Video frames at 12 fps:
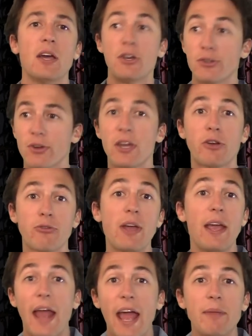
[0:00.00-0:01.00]
so it can
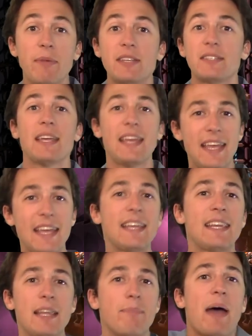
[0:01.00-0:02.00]
create enemies
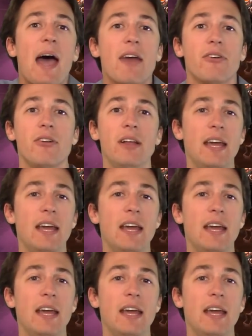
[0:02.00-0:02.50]
in the battle.